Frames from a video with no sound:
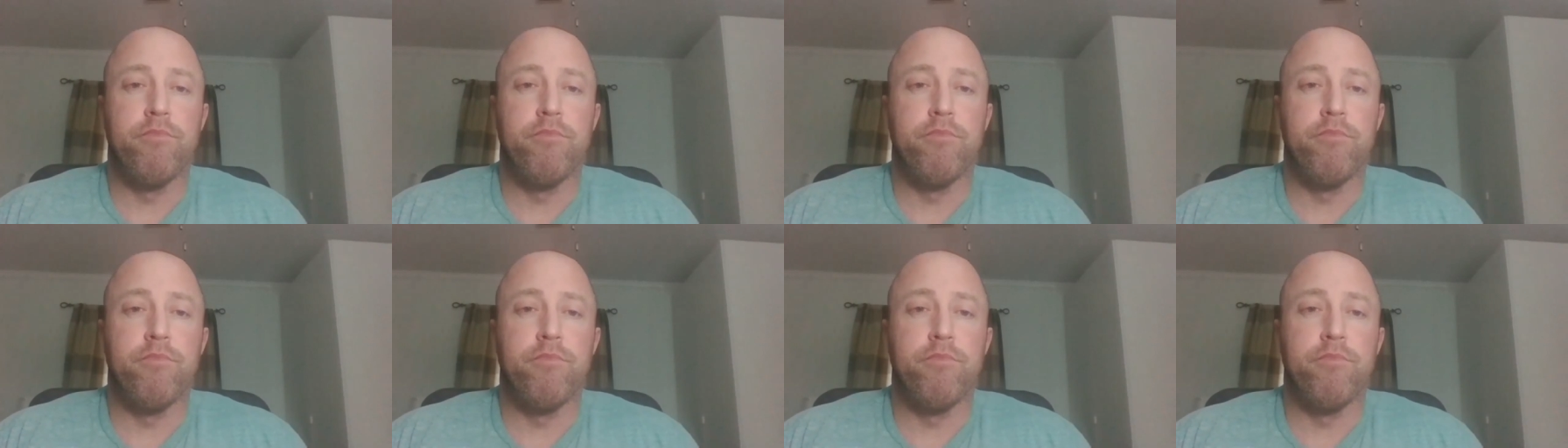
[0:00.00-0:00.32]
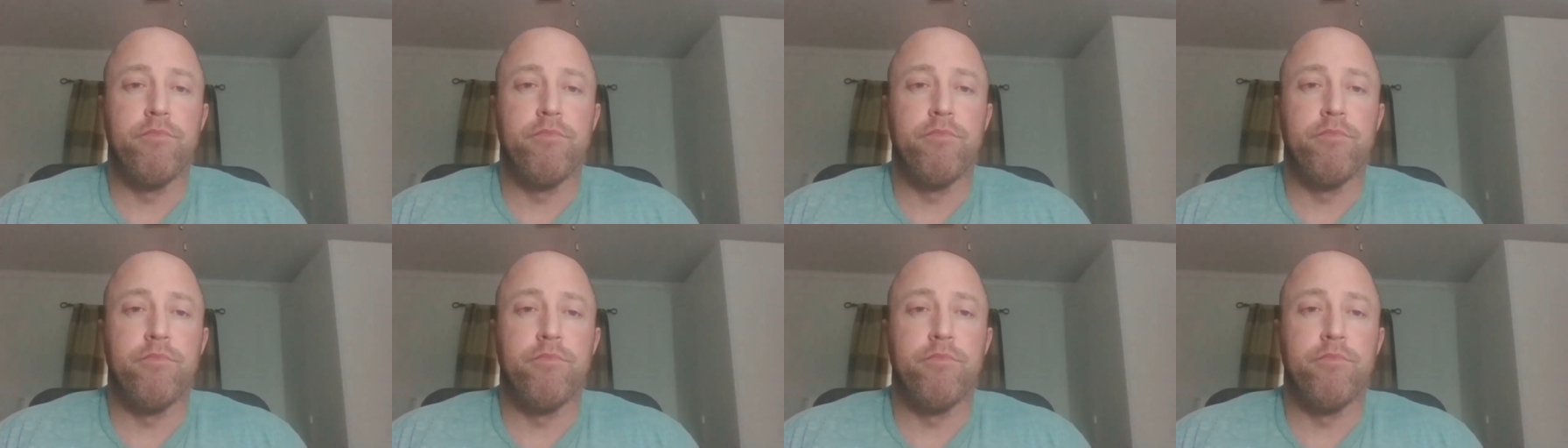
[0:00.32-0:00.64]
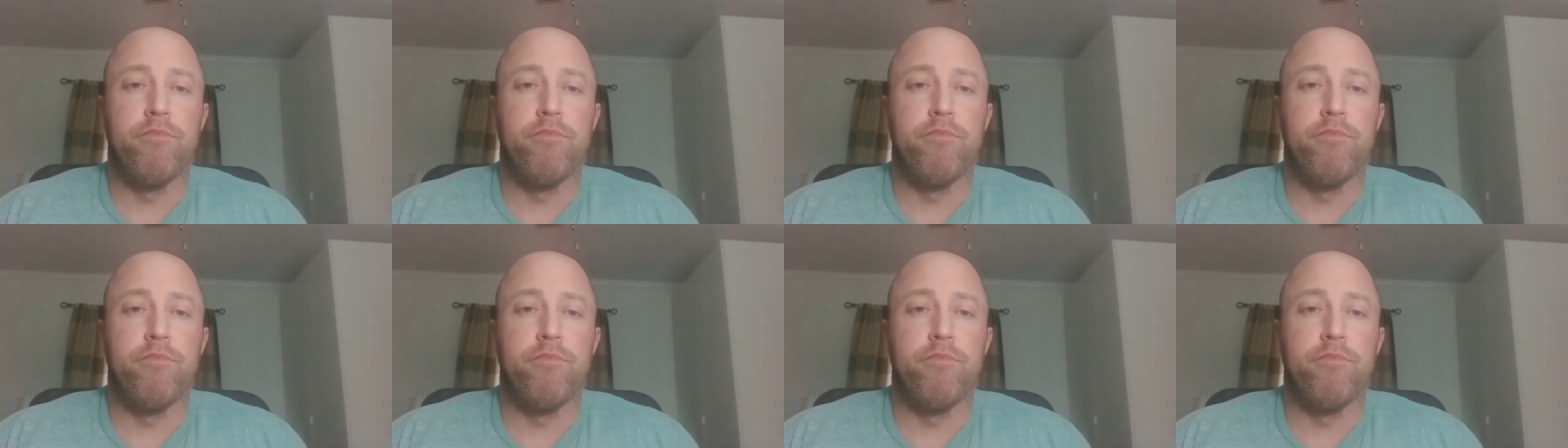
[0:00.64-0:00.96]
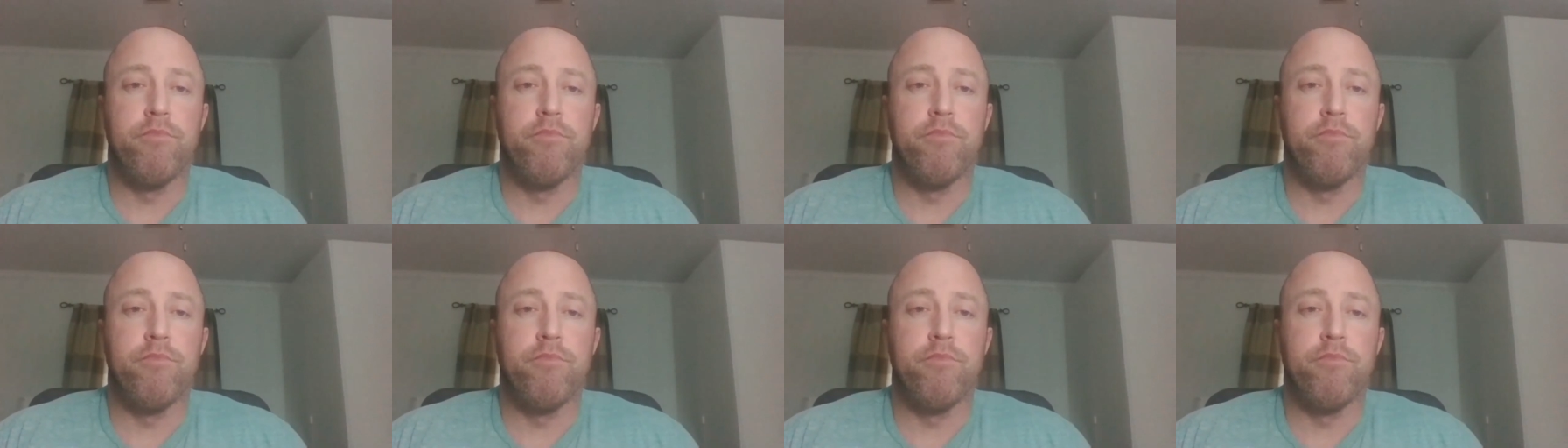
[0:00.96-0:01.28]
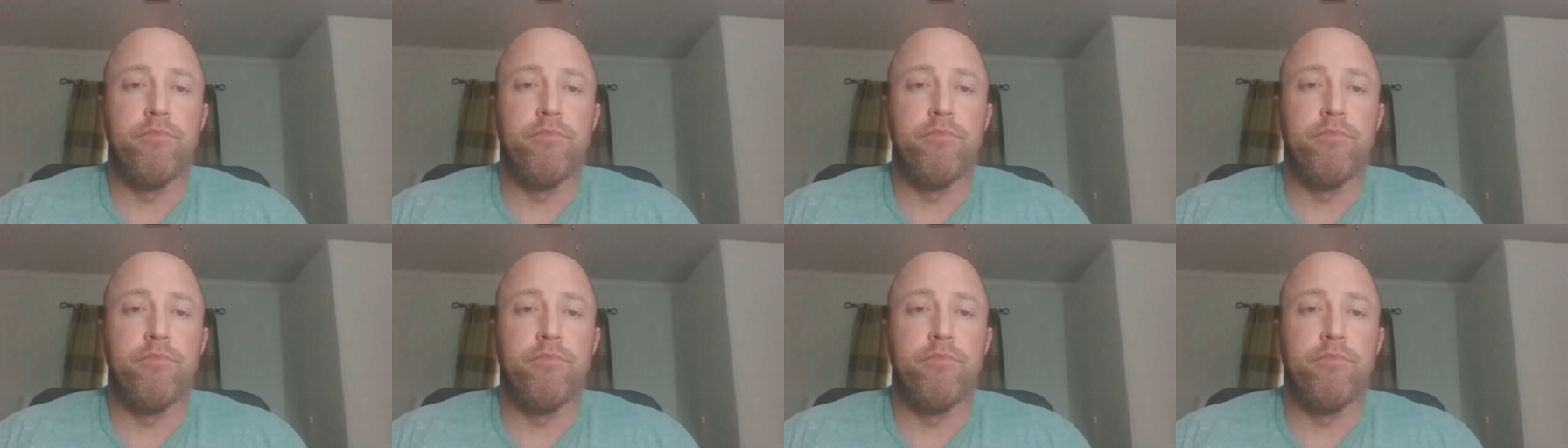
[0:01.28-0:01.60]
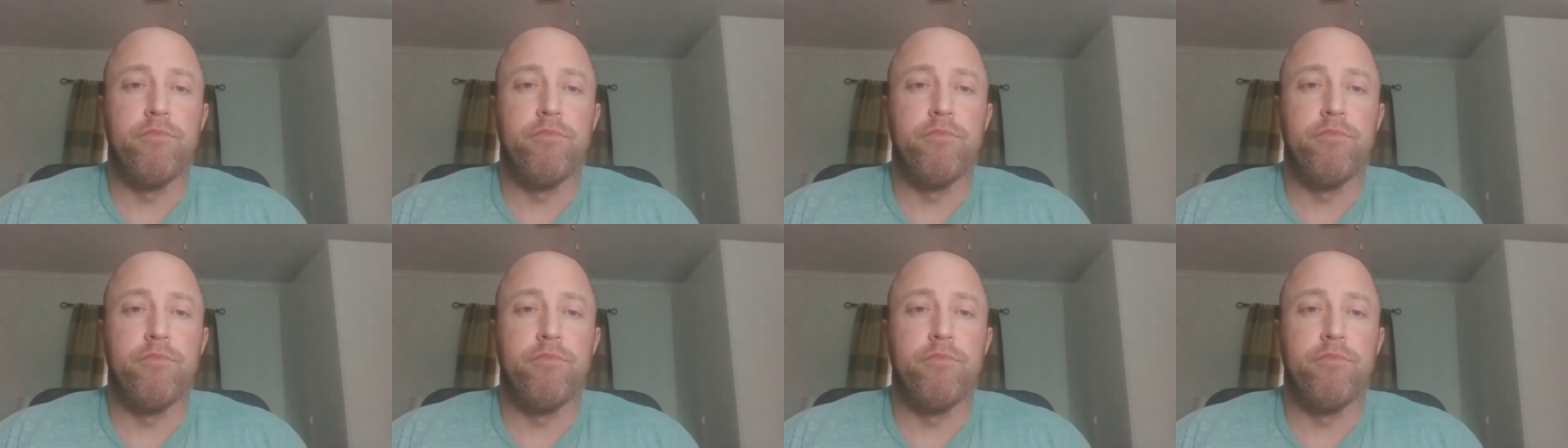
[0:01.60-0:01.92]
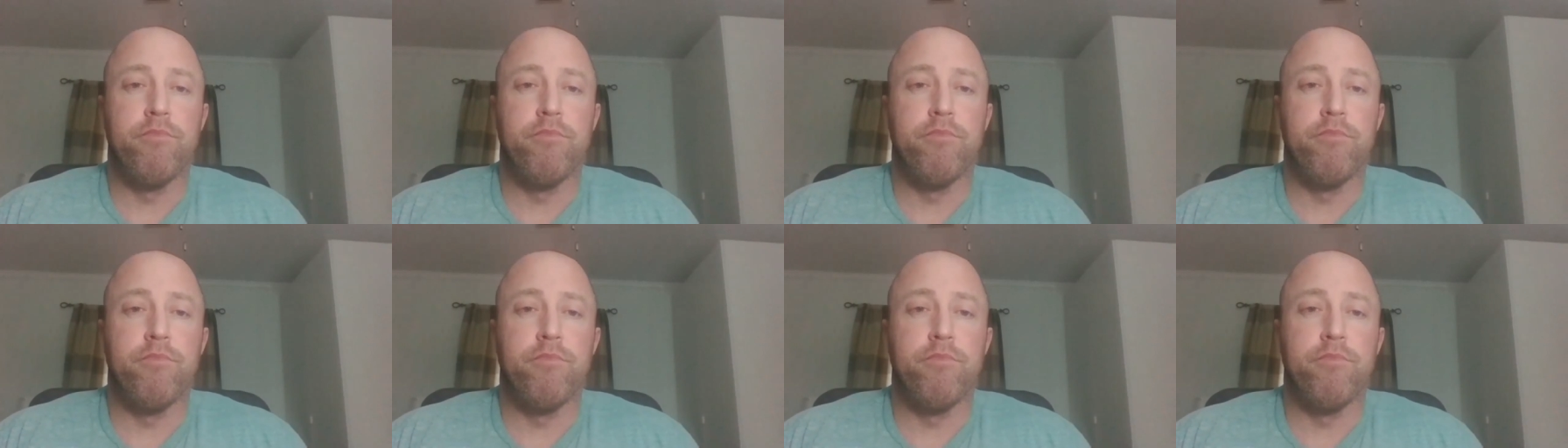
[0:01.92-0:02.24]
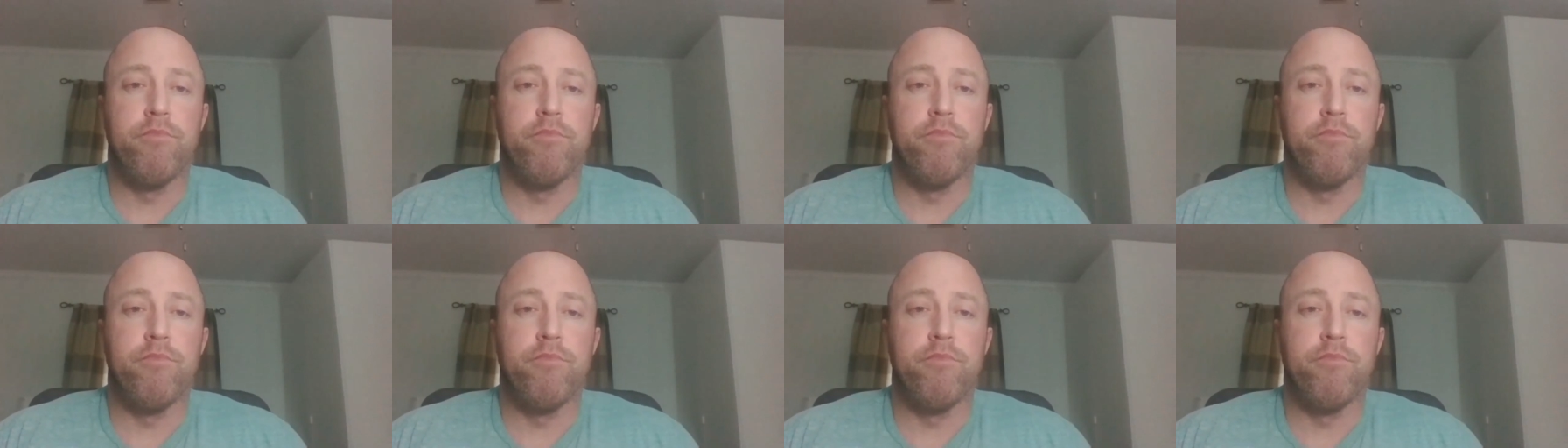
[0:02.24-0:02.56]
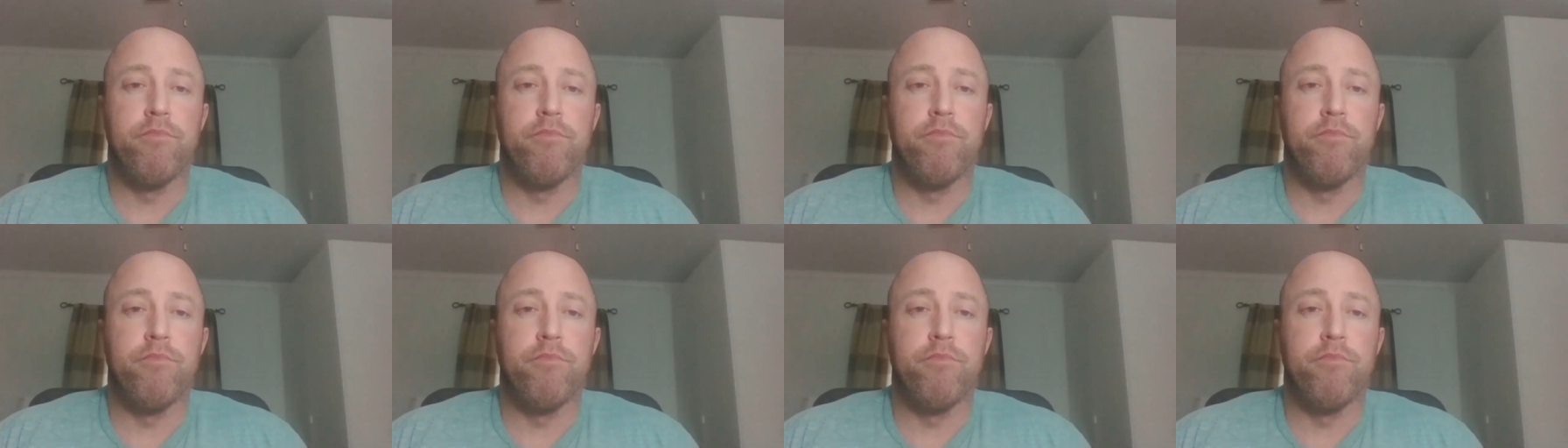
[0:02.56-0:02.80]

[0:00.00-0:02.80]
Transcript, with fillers: is uh, the main thing.